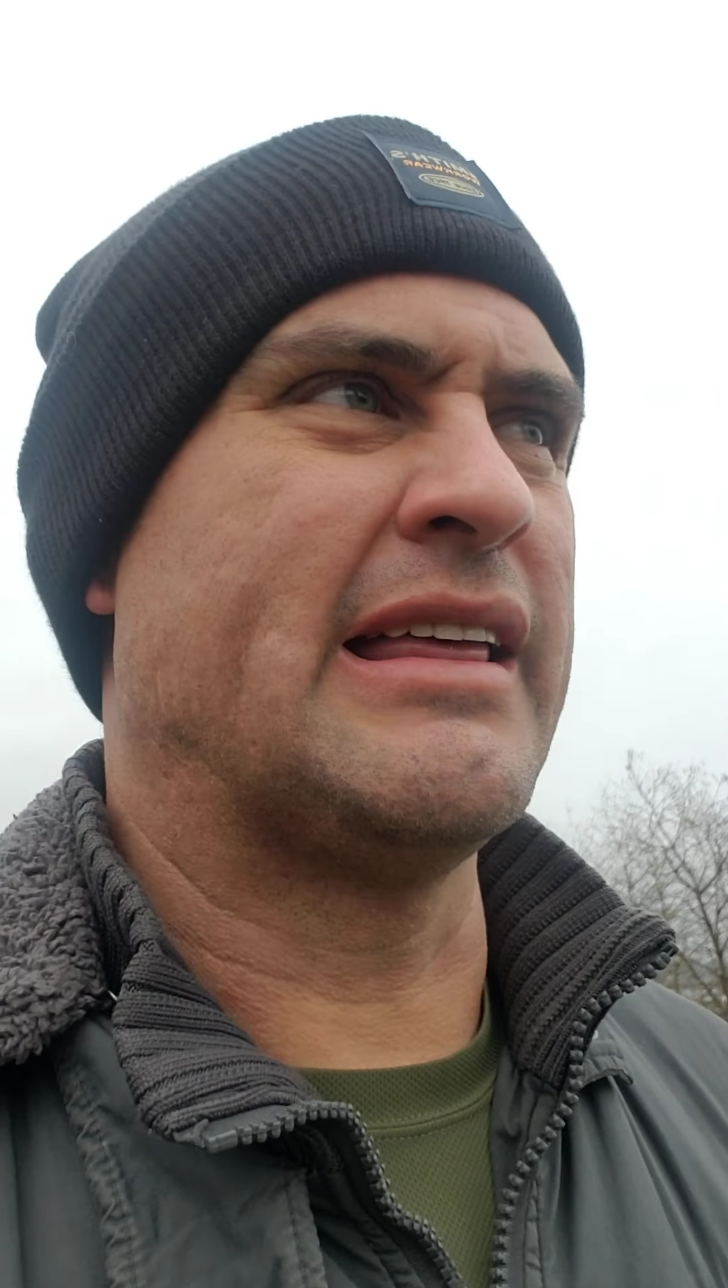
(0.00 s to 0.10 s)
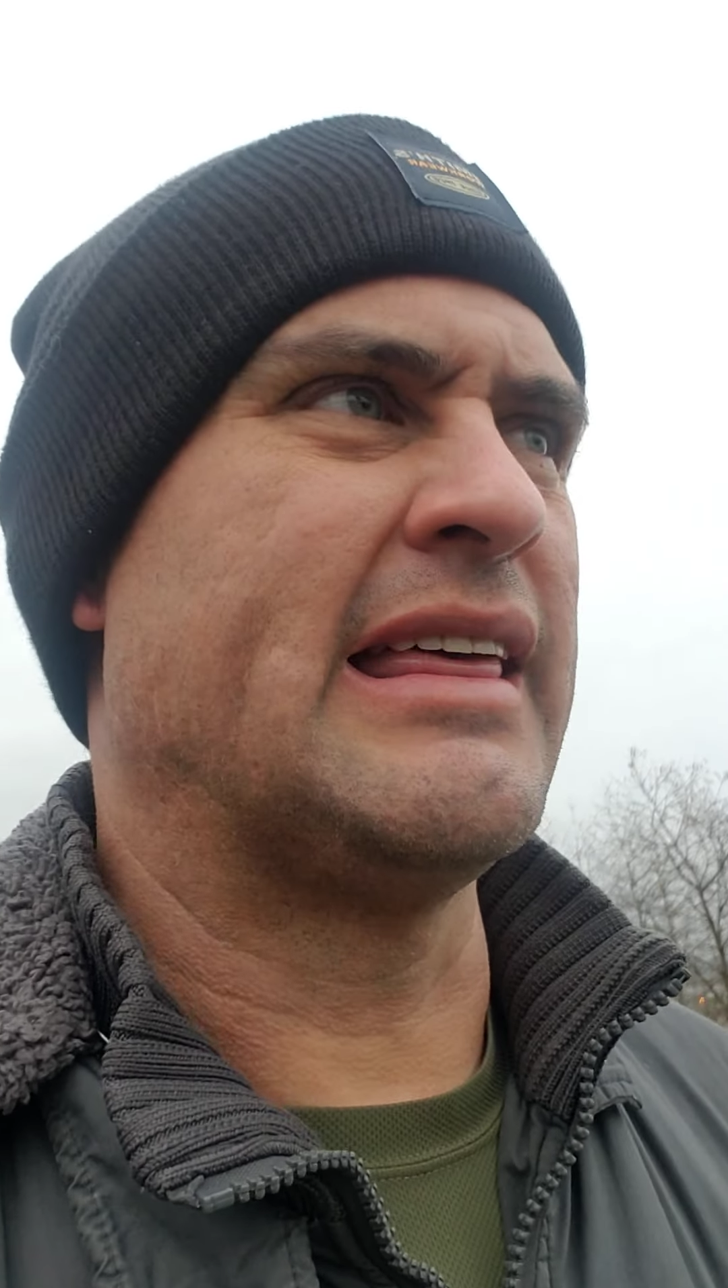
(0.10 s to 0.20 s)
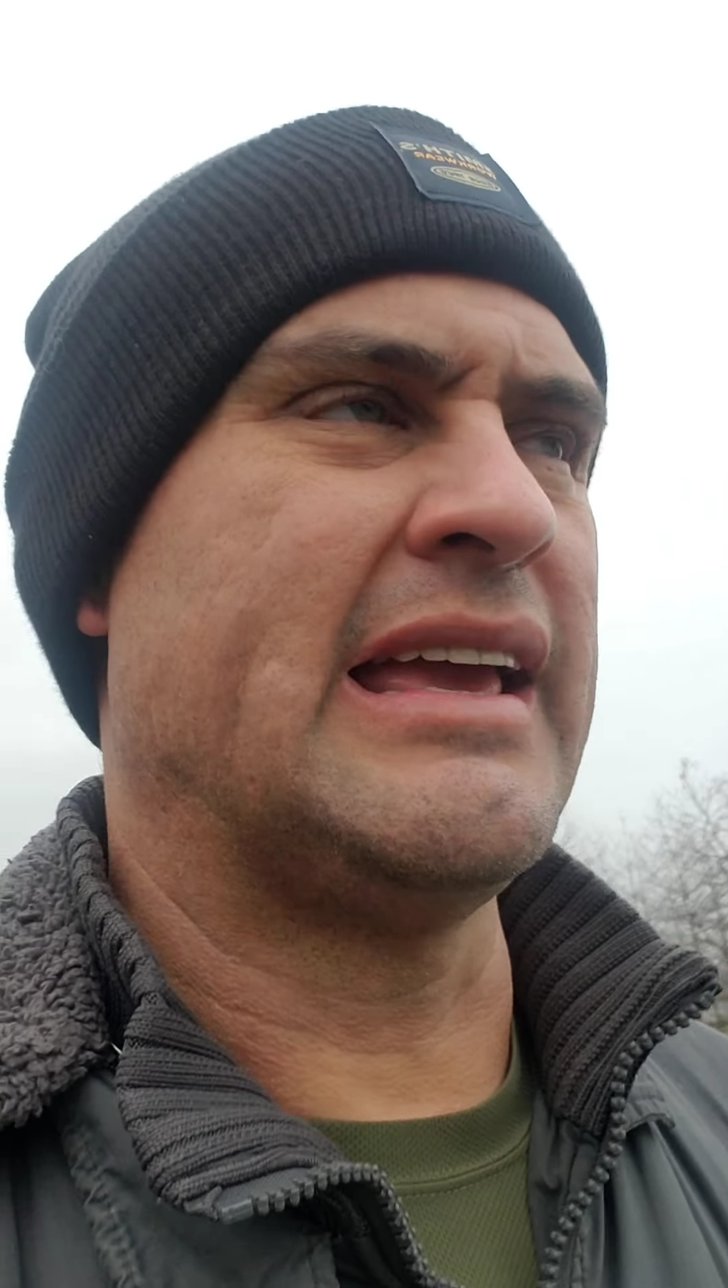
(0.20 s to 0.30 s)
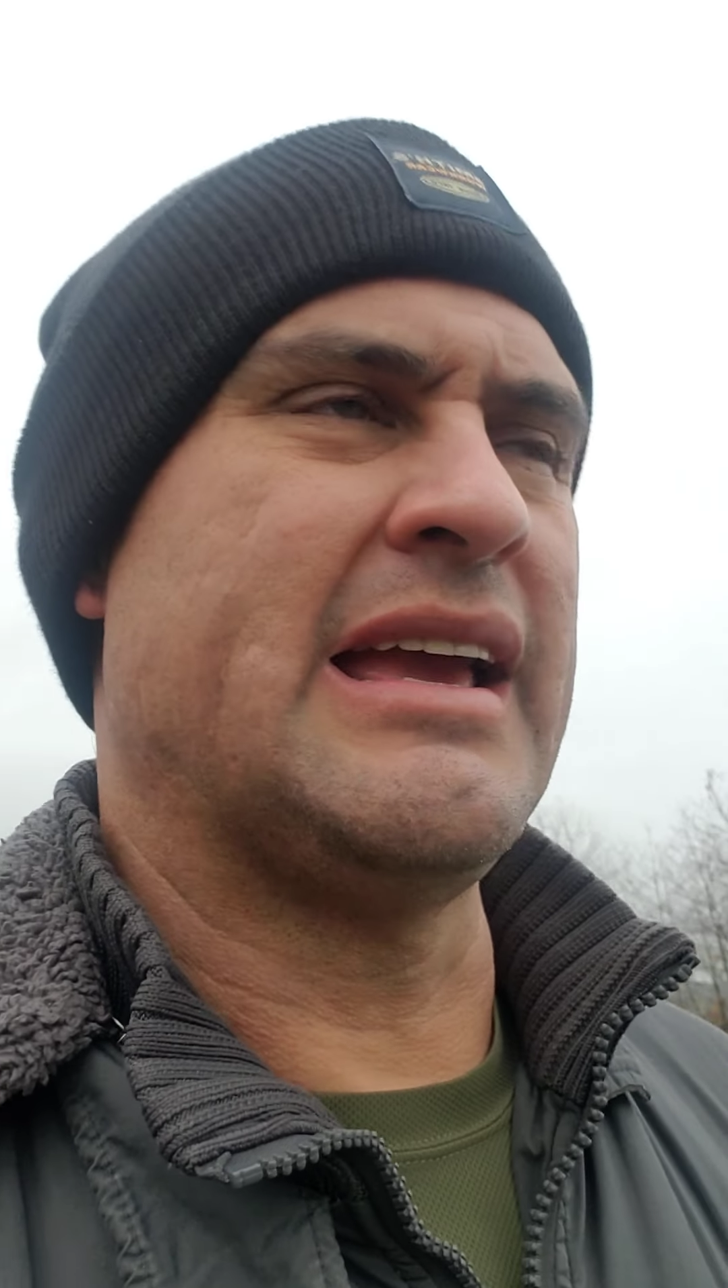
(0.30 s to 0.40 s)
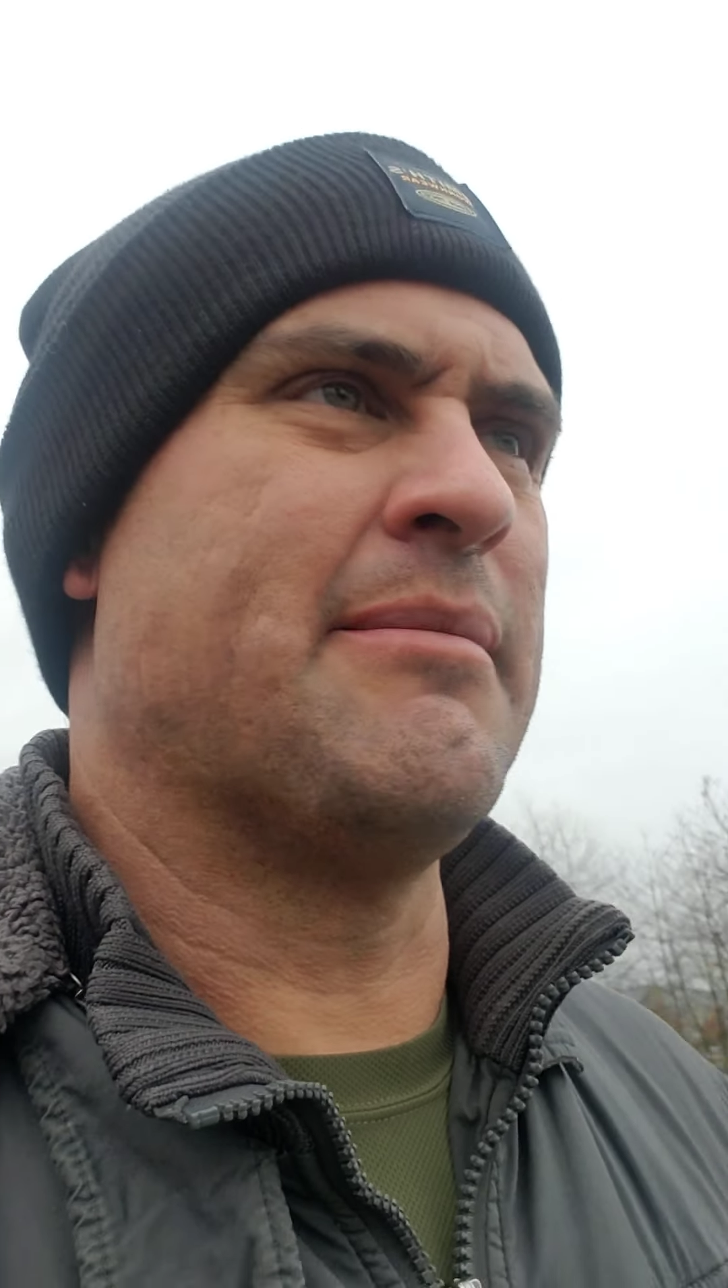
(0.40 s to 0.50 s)

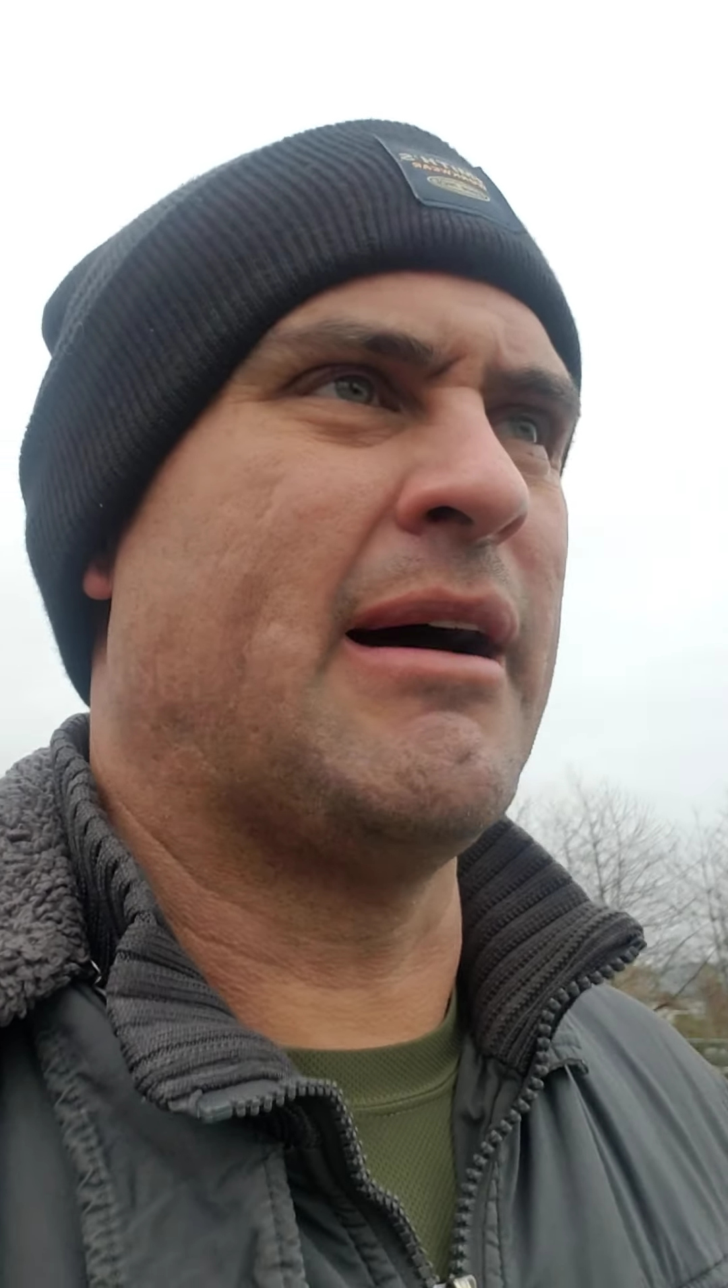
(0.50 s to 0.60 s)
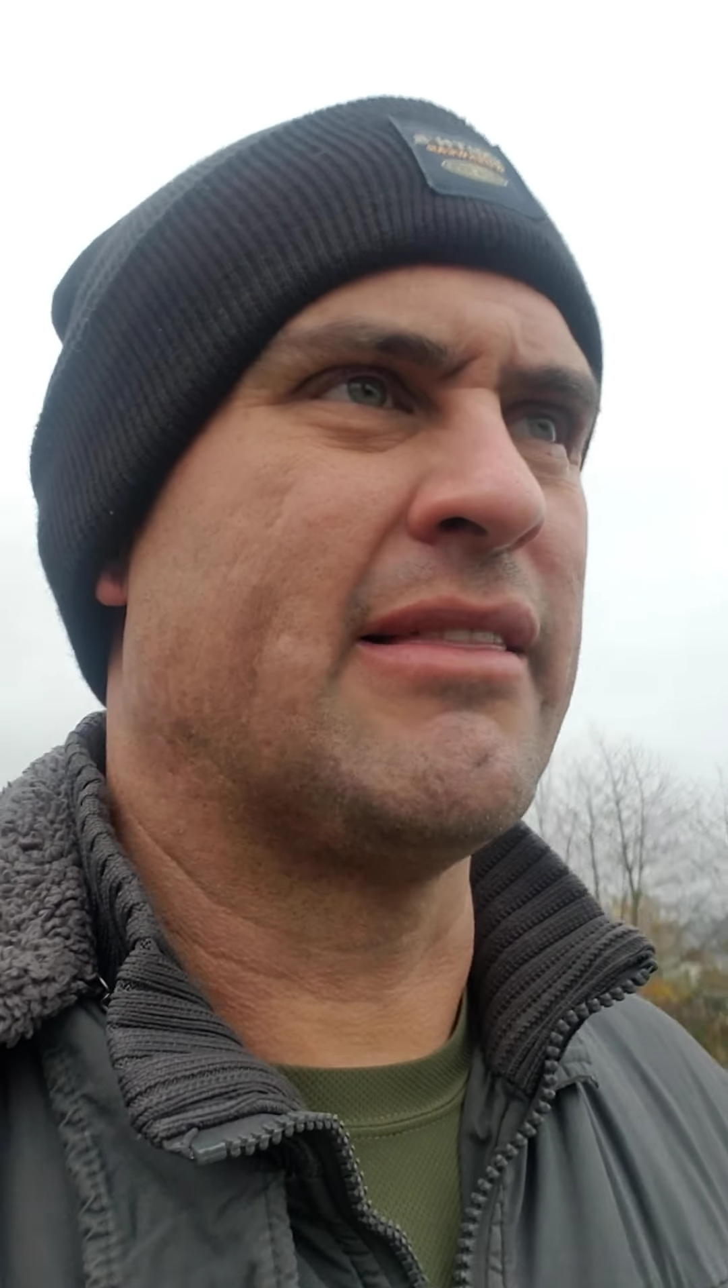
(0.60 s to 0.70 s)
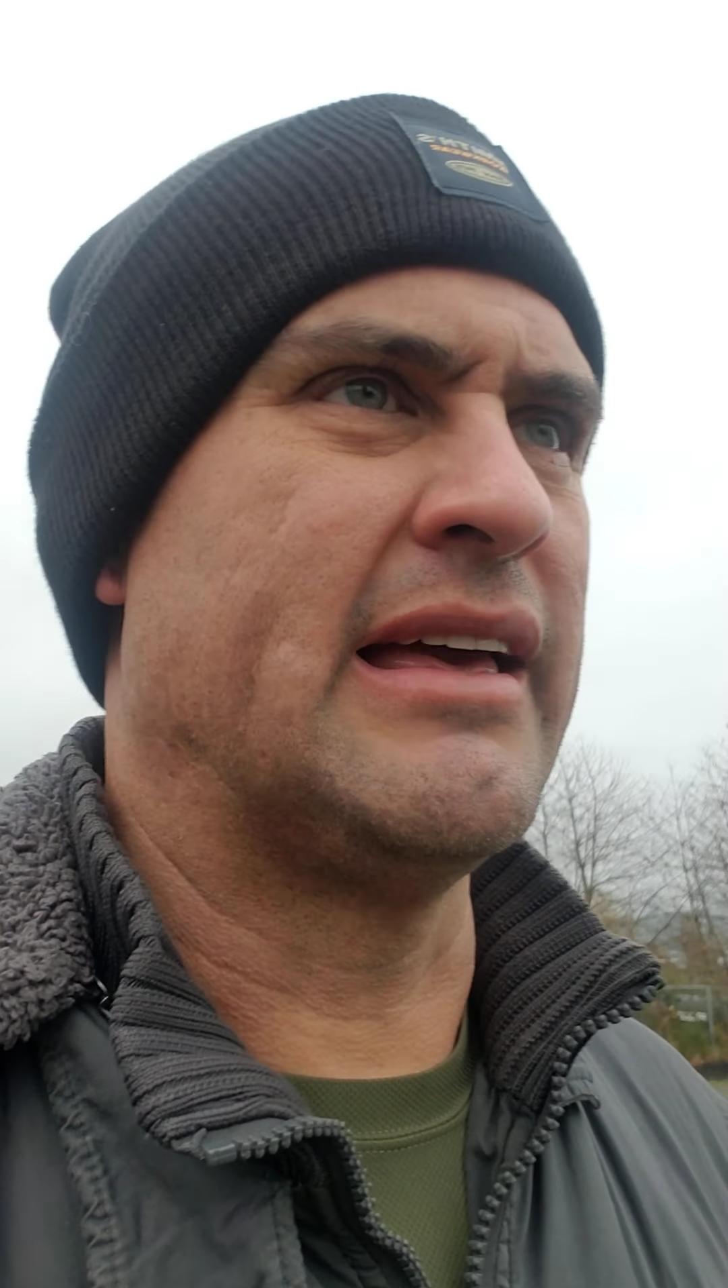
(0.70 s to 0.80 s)
thinking about